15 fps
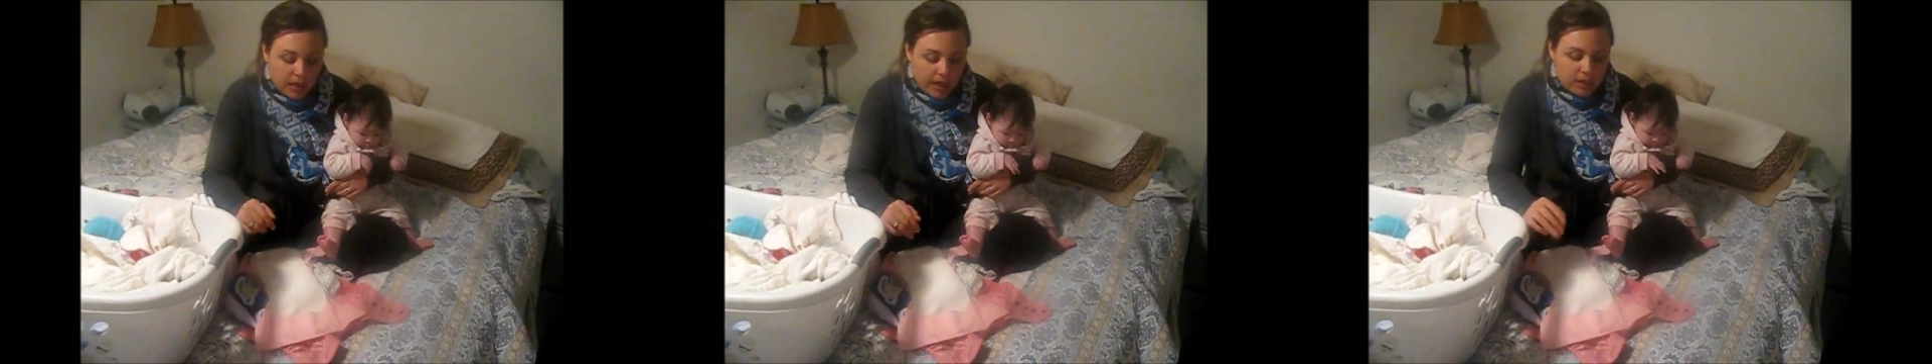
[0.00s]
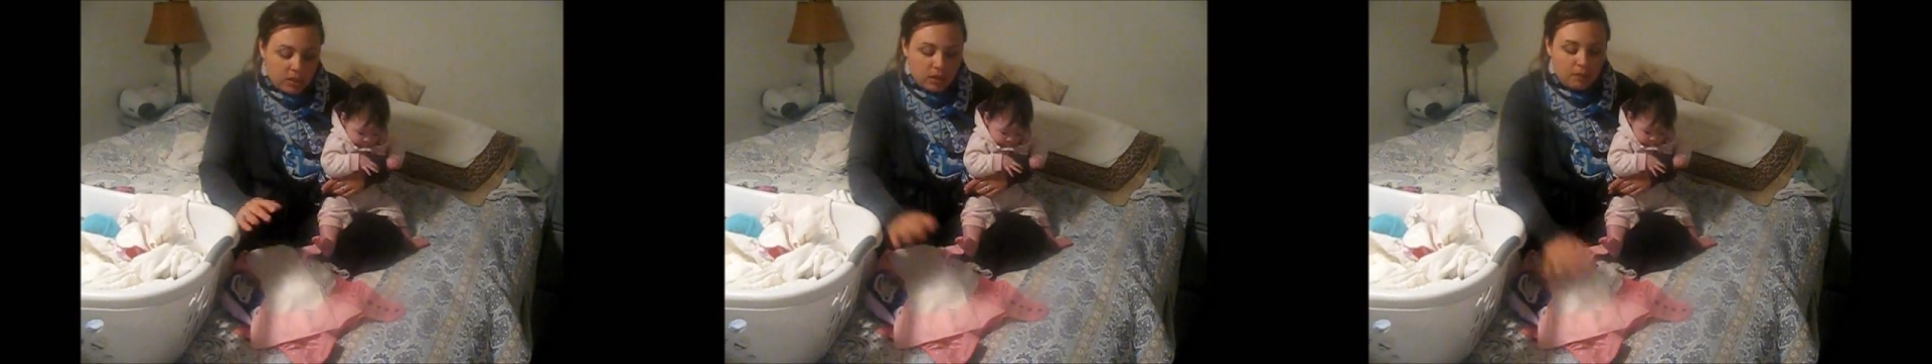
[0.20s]

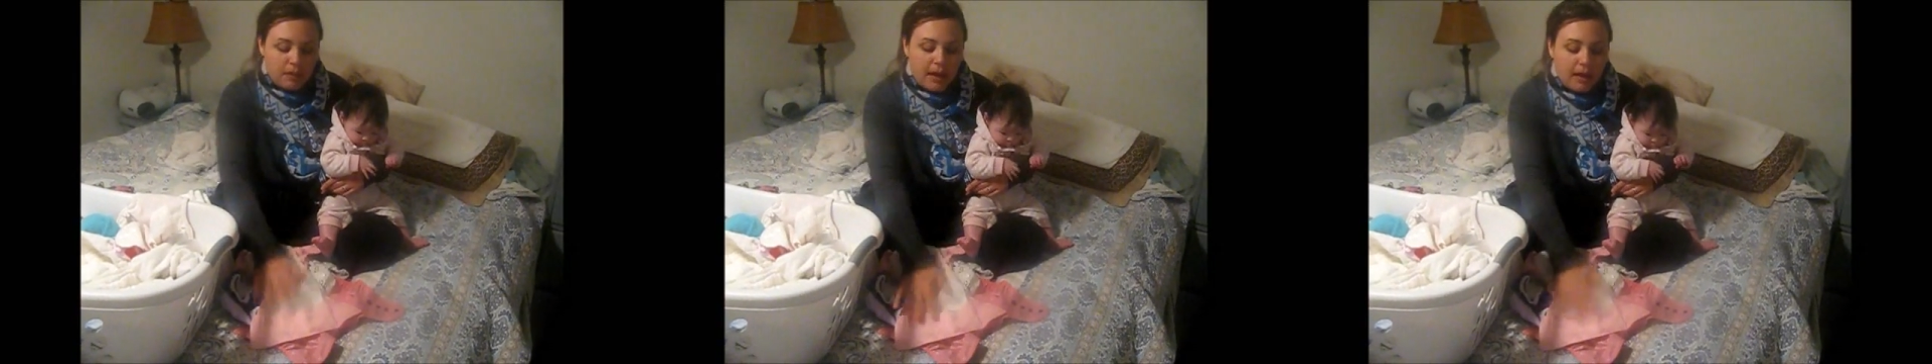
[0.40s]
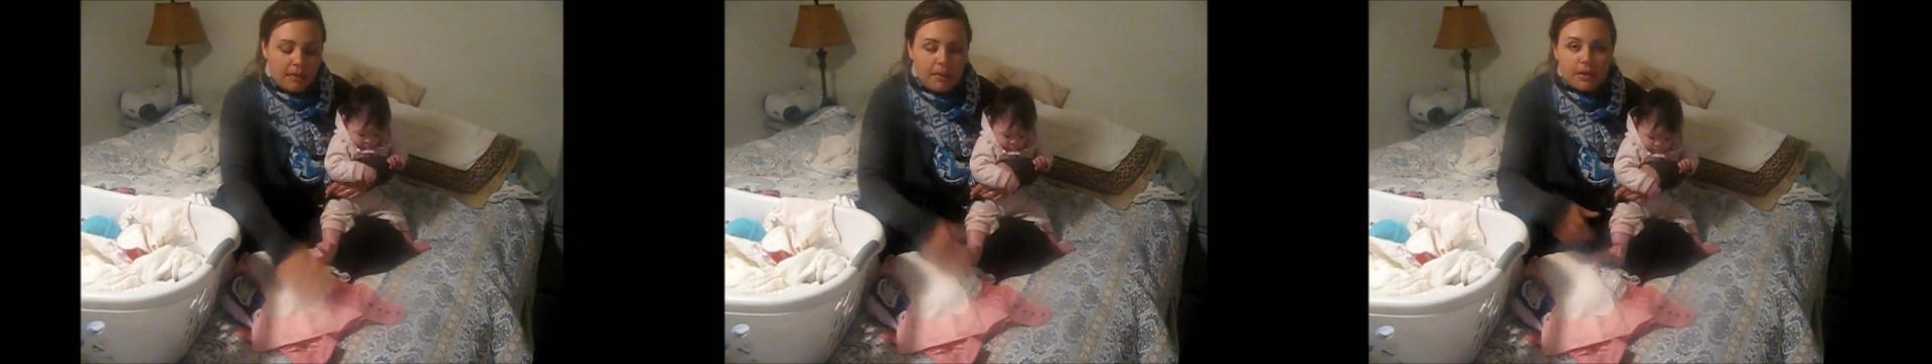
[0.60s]
just
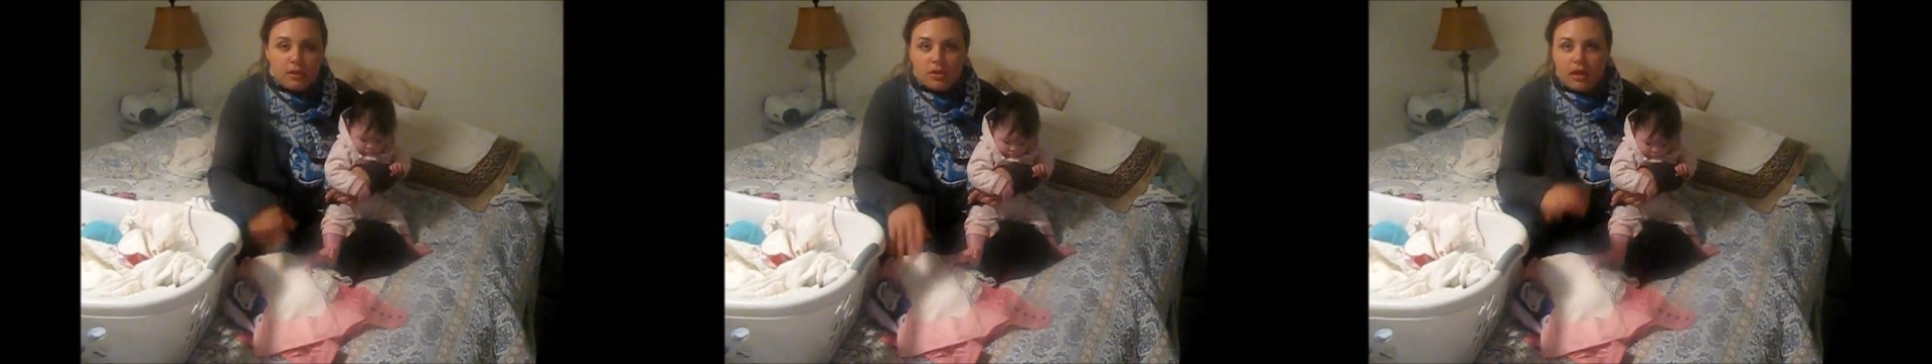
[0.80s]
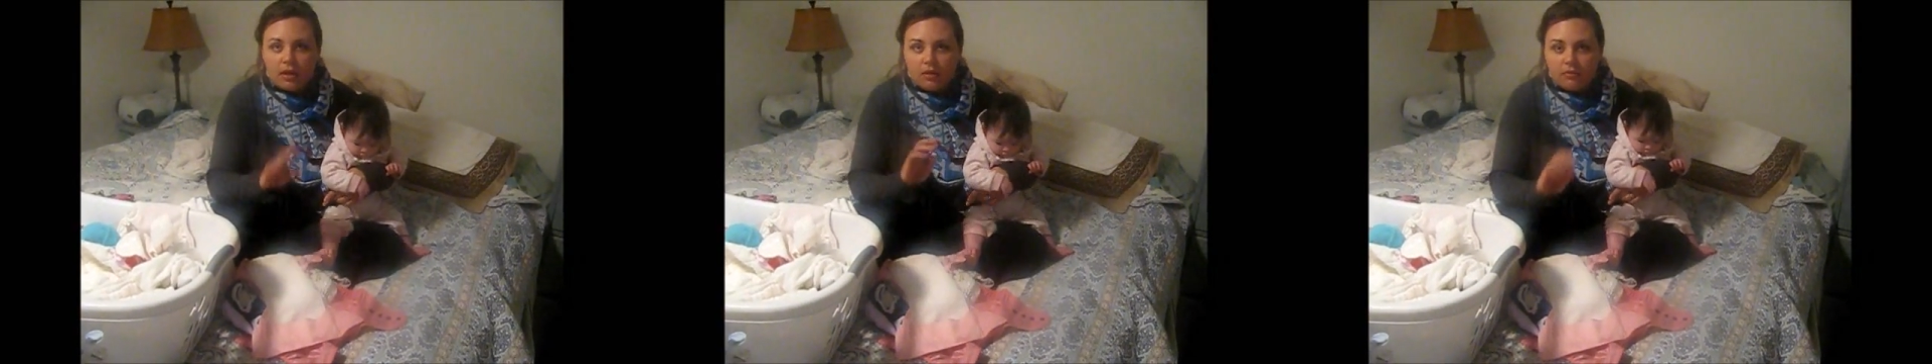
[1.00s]
make a bunch
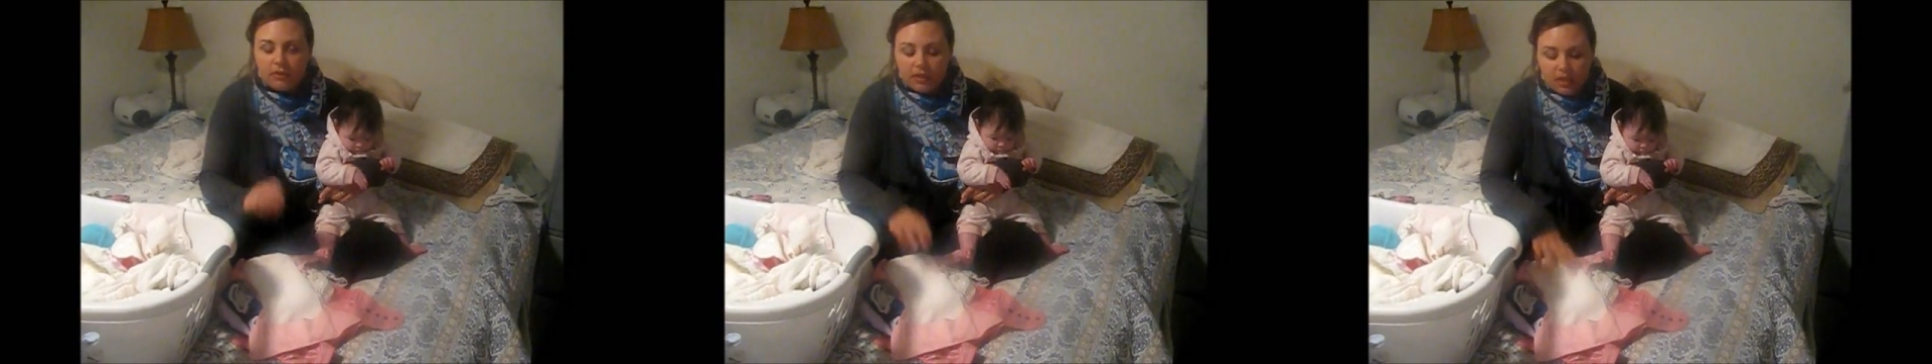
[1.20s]
that'll fit